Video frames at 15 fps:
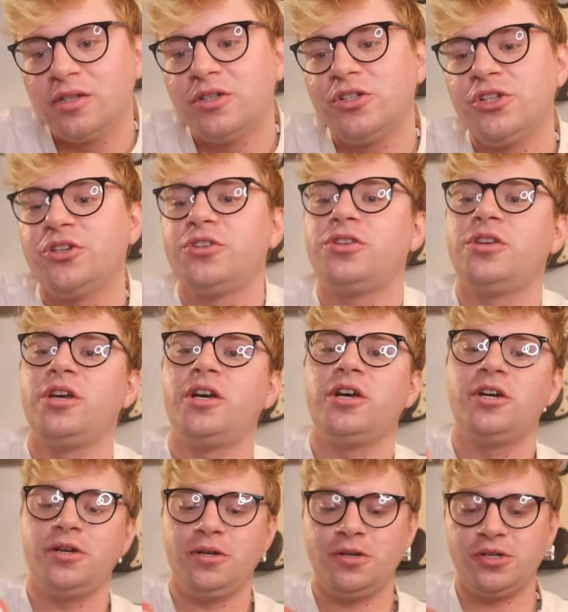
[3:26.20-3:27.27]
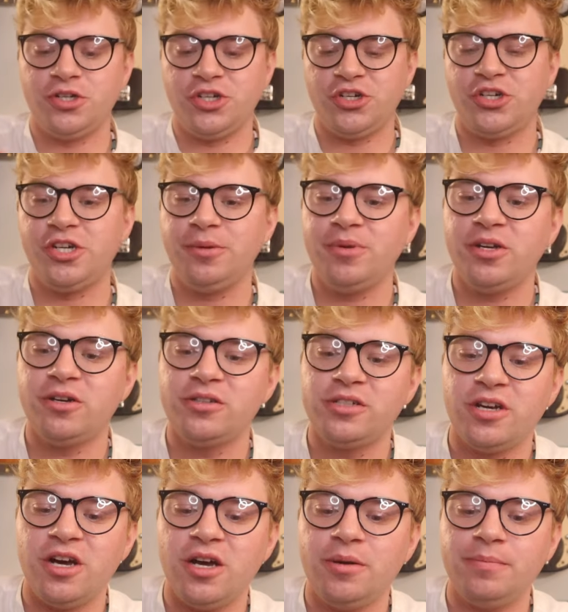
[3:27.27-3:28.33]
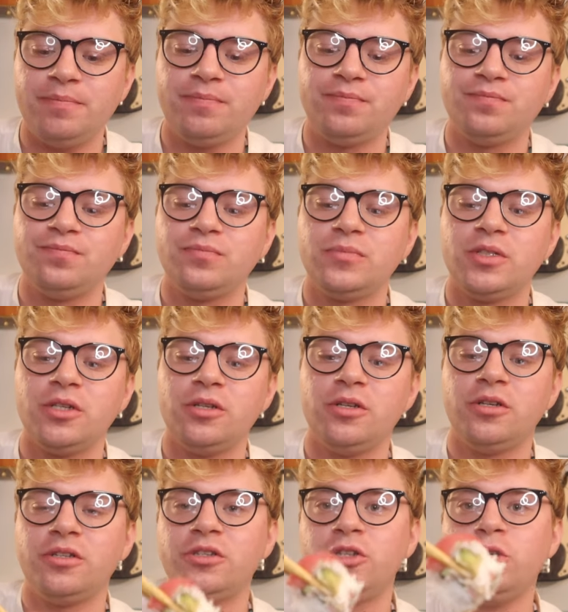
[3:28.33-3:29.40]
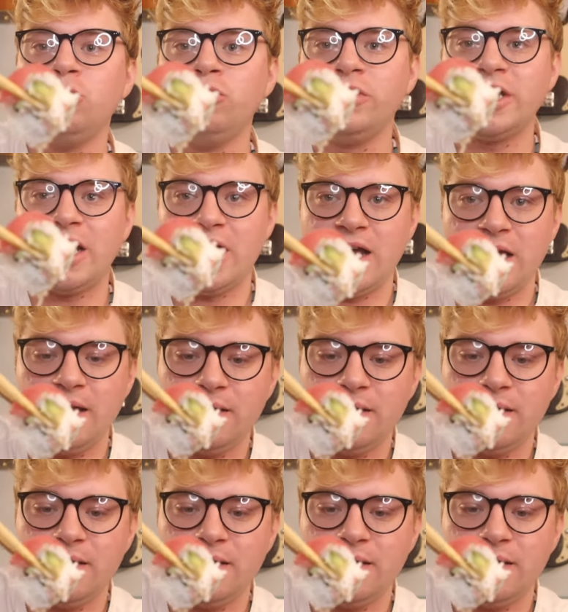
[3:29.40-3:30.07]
Just sashimi on top. Tuna.